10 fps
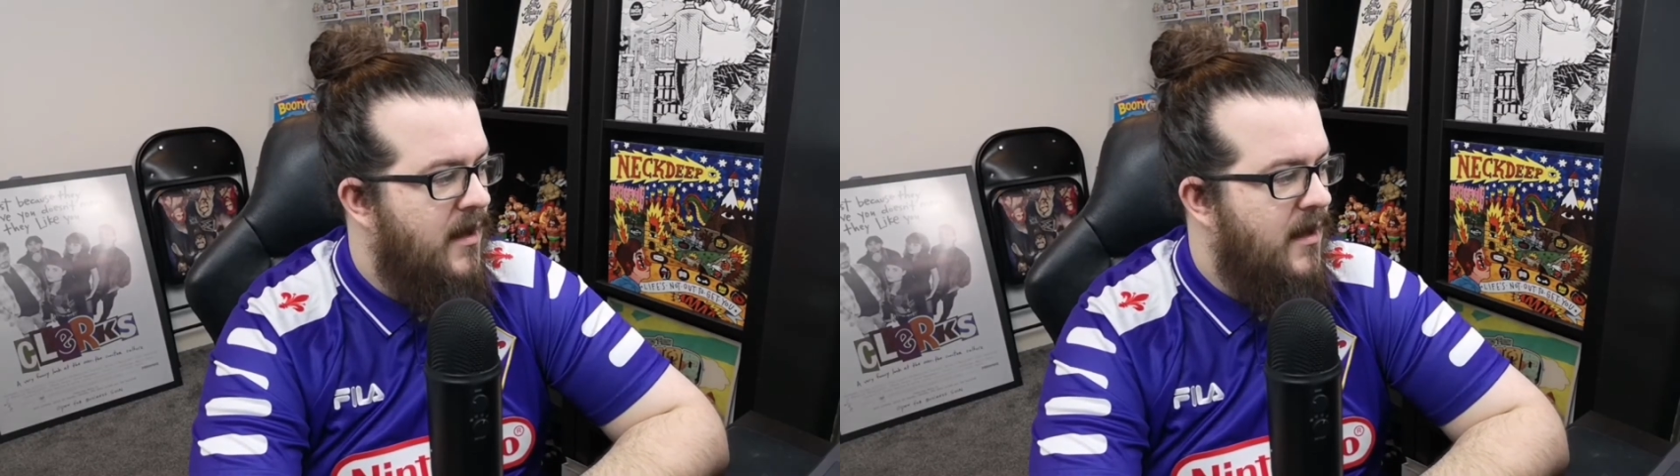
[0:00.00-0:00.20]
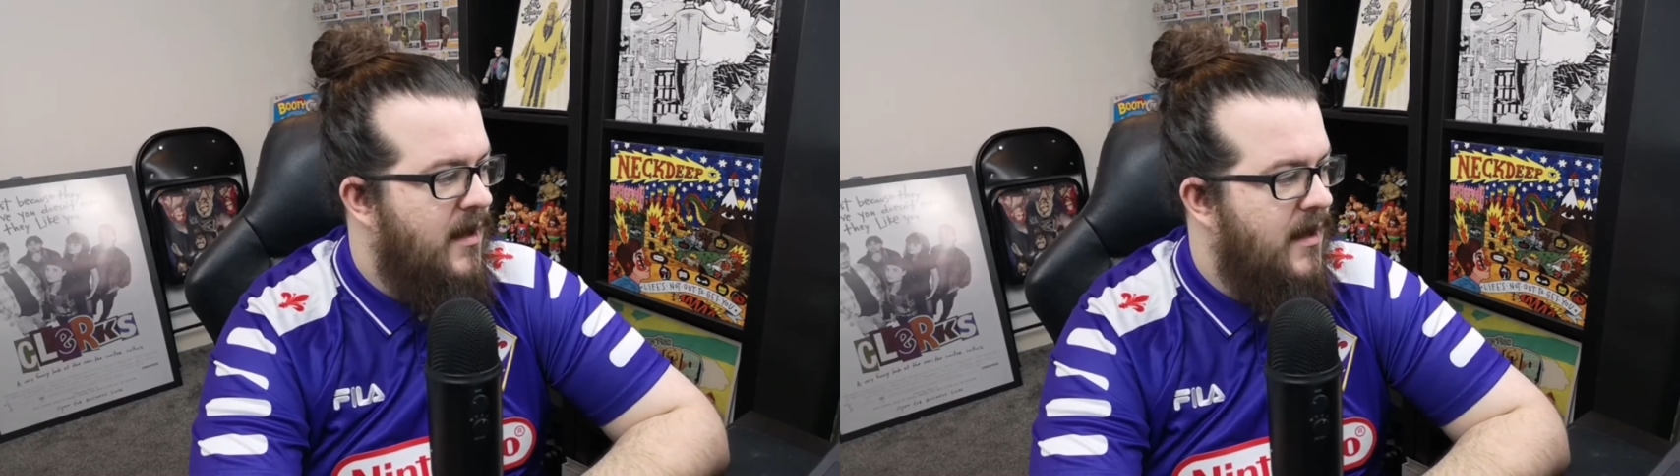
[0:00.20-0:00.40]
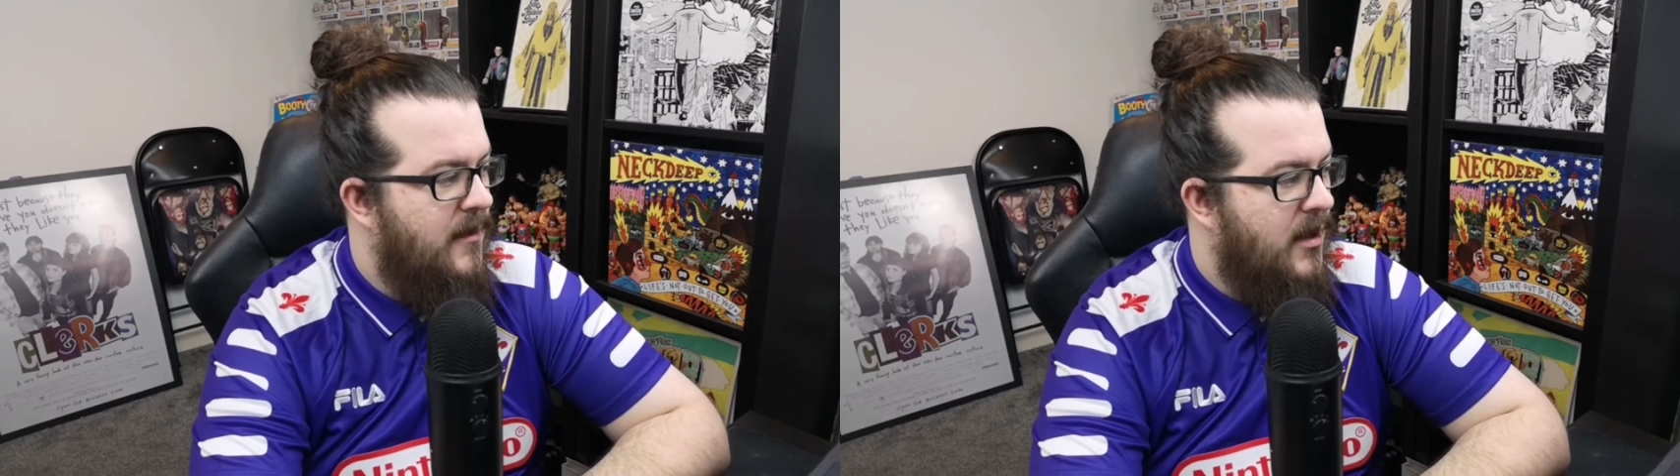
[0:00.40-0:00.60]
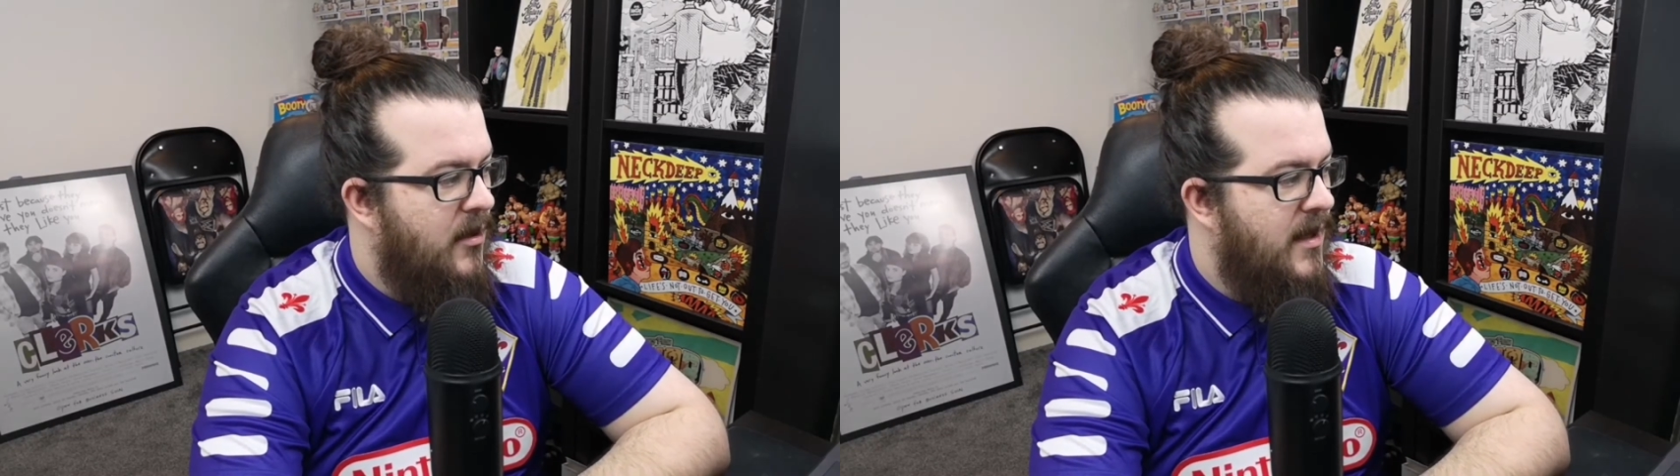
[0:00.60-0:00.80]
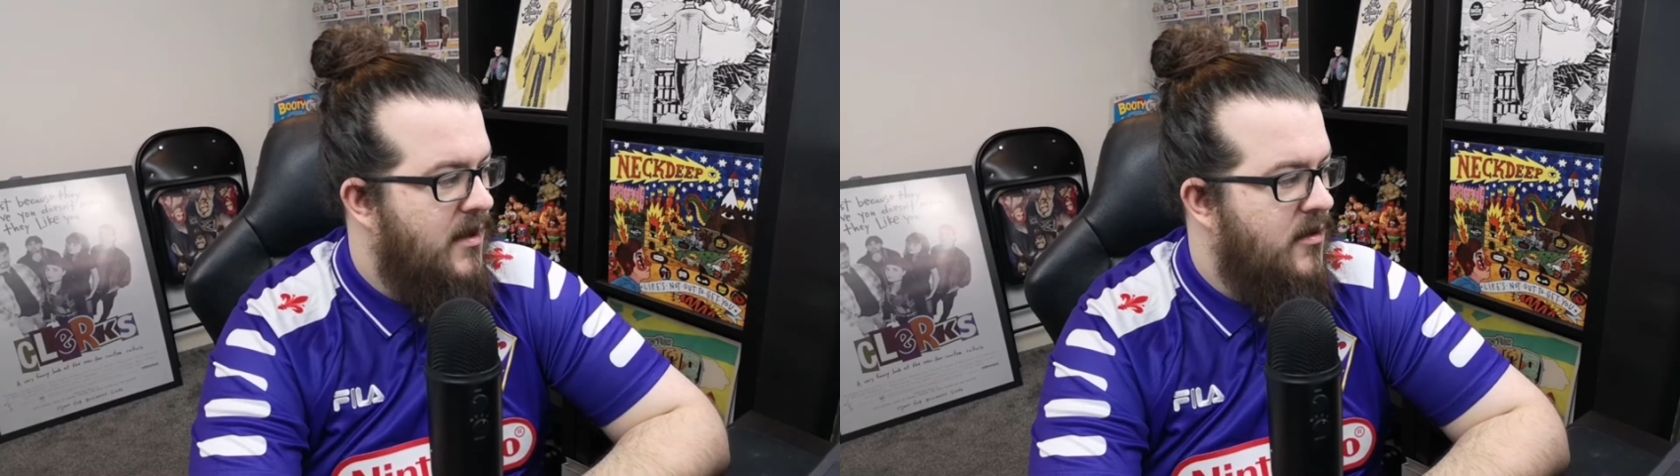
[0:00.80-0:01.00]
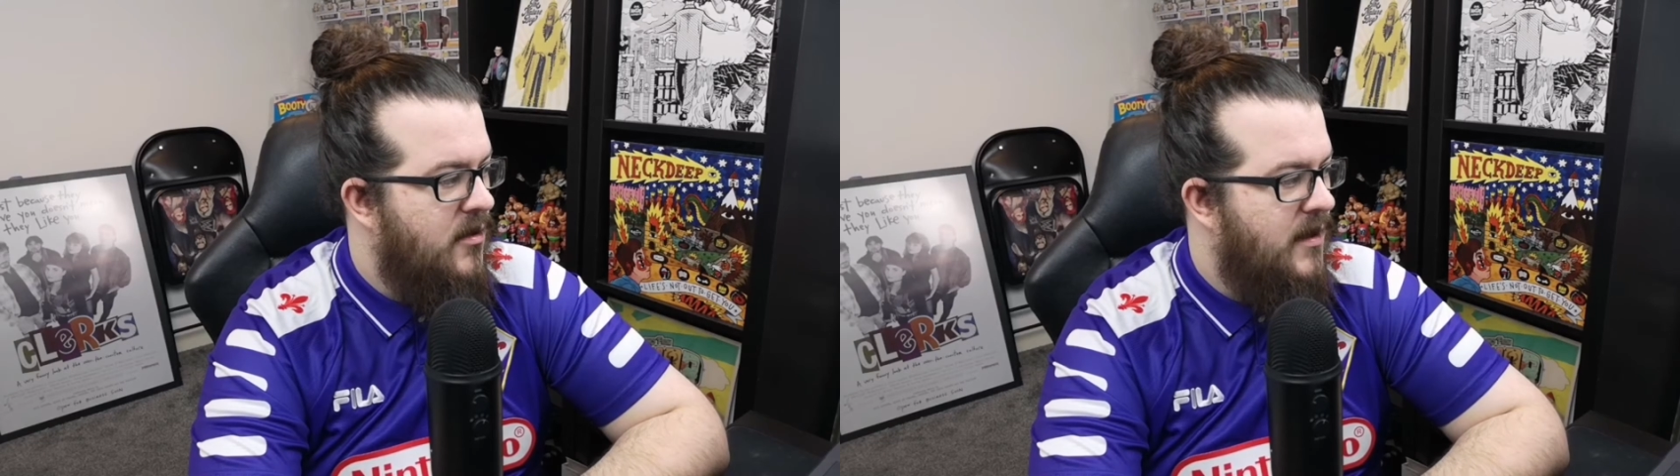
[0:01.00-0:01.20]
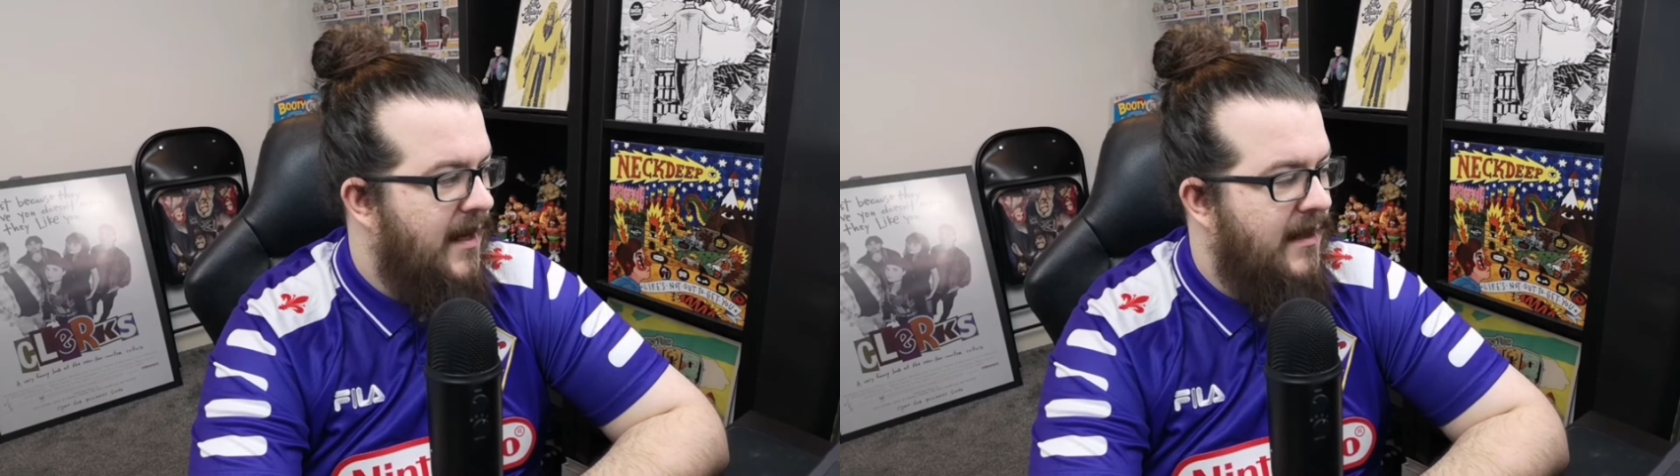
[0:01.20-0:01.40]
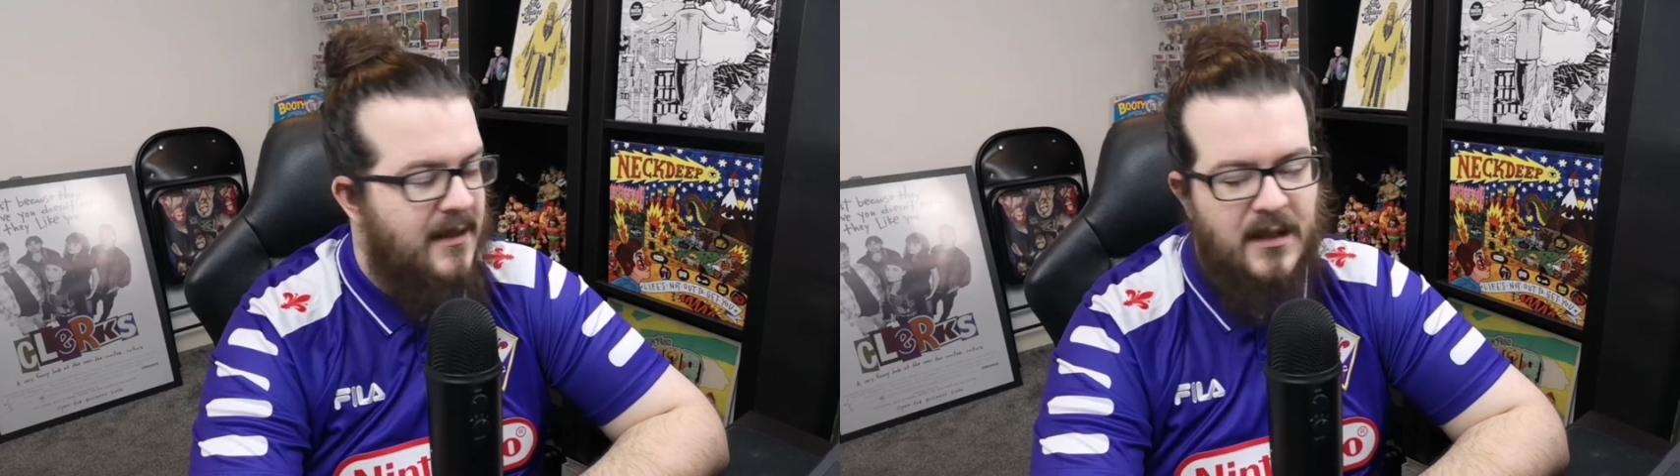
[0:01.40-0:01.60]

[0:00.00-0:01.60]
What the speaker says: and create your new tactic.